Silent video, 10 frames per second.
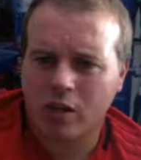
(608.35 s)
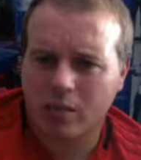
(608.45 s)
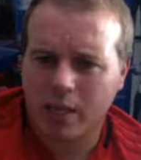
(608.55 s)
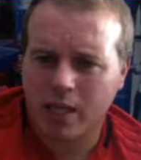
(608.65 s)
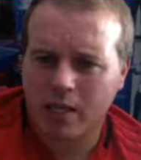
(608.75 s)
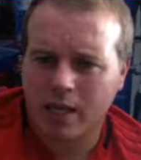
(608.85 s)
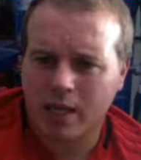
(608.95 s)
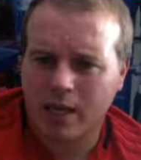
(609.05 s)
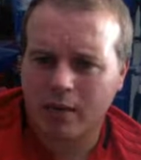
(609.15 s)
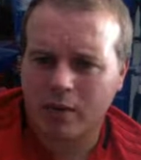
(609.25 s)
the bench and
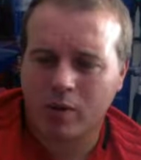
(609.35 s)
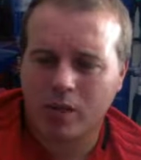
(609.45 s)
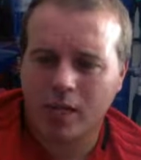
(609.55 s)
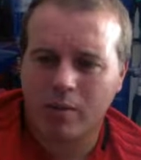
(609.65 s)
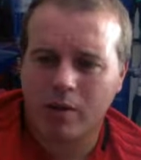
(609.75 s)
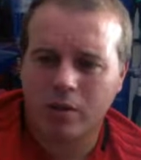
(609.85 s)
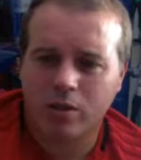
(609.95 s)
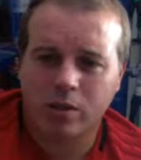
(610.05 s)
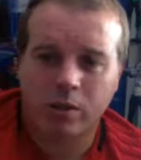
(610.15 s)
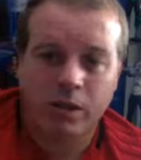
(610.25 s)
the captain only came on
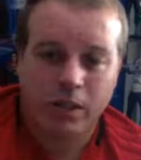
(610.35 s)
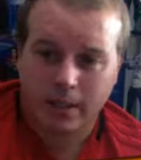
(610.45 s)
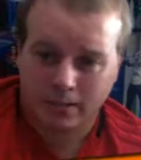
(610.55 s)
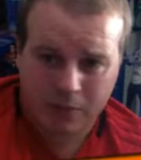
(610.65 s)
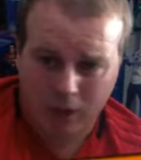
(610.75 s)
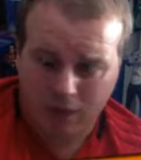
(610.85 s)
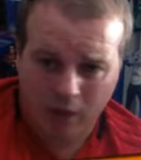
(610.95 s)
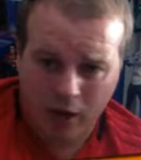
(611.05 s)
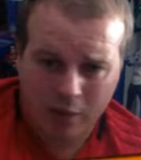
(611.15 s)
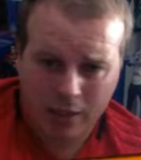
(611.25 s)
too. That's
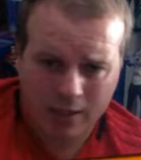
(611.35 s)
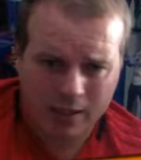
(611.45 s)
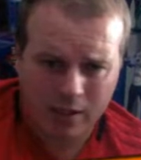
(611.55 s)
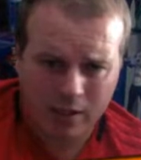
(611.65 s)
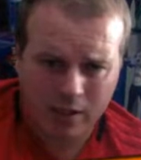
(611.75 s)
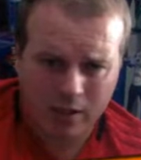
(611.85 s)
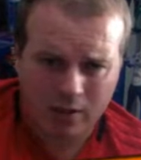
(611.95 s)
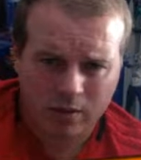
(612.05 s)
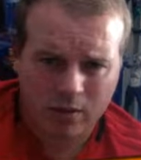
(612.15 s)
fine, but that's their decision.